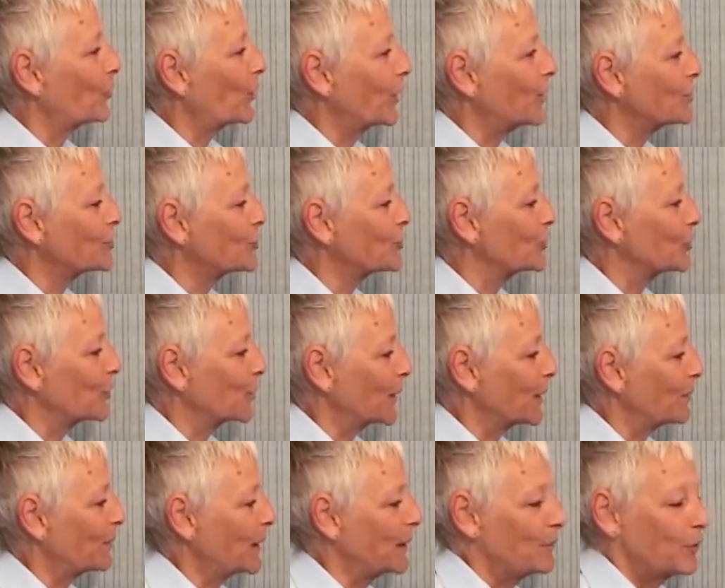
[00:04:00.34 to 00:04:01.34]
quite sure
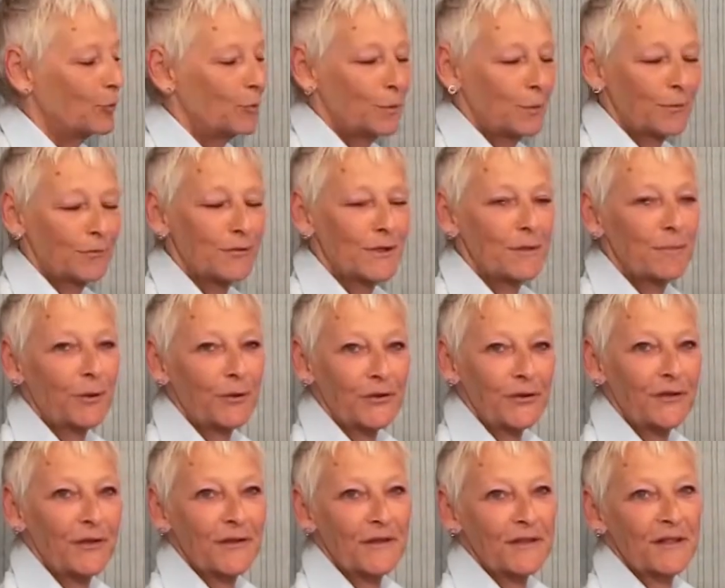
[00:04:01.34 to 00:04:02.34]
whether people would
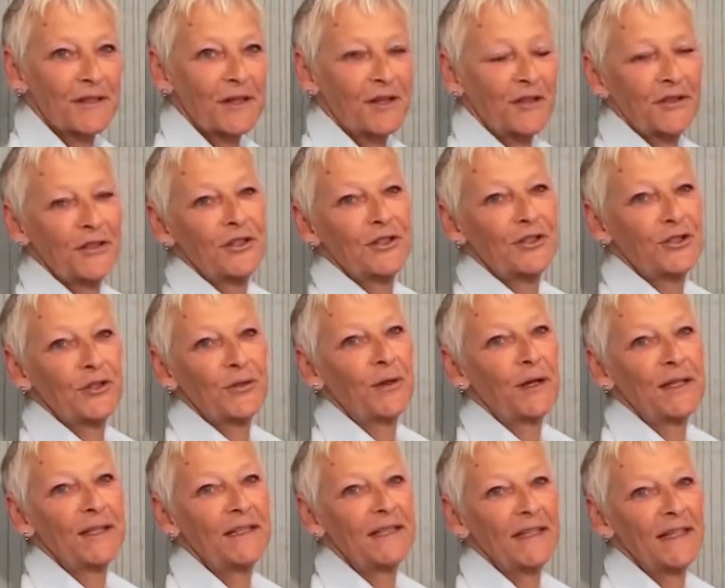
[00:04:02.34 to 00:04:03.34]
respond to the scar tissue
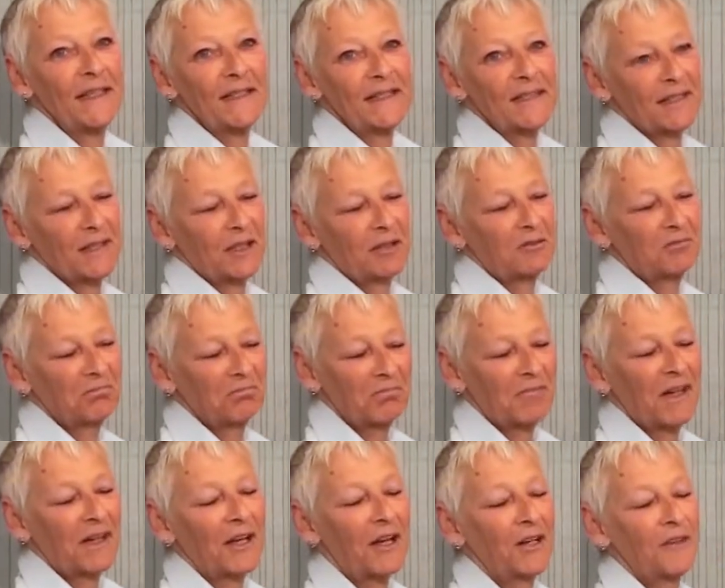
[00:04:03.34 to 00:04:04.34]
idea, so
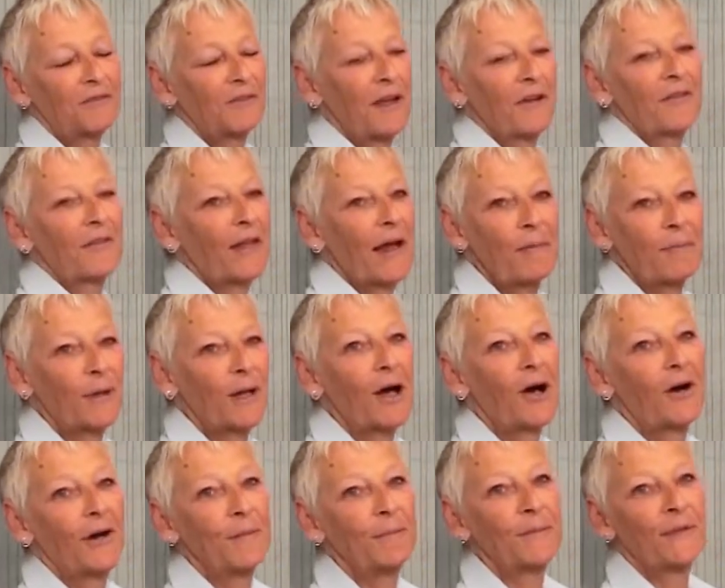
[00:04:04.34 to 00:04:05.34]
I kind of left that
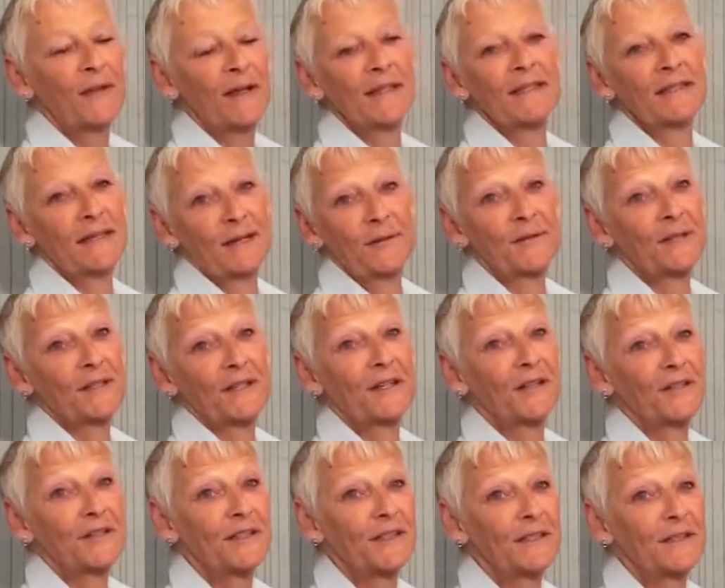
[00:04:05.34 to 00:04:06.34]
behind, but that's how it
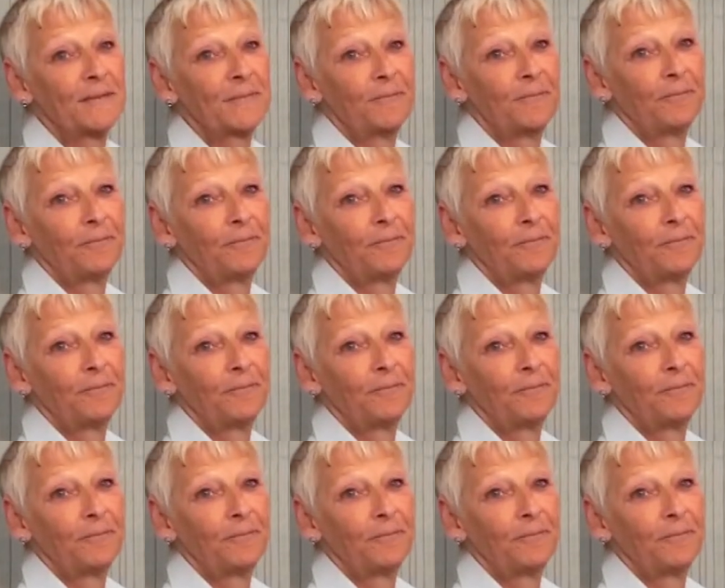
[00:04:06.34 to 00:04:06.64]
started.